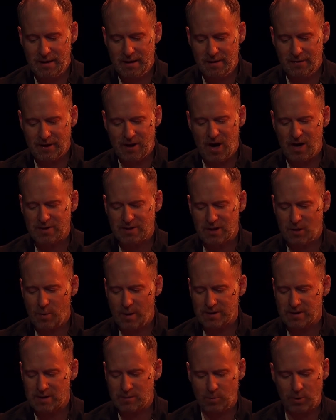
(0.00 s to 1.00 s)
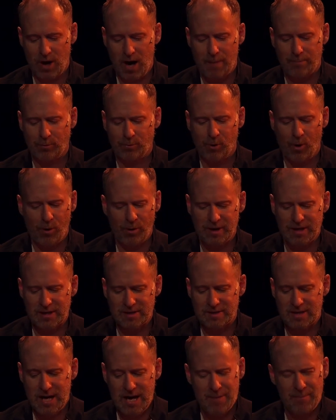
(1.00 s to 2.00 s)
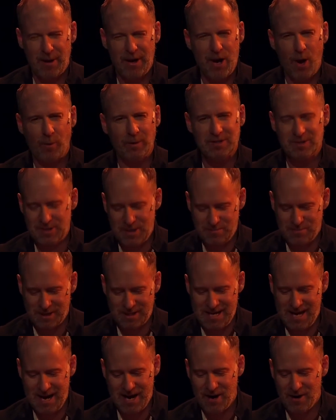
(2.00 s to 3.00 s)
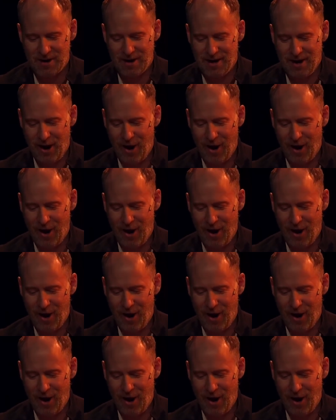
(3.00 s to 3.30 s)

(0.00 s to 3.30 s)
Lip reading: The consequences were uproarious, but no one seemed to care.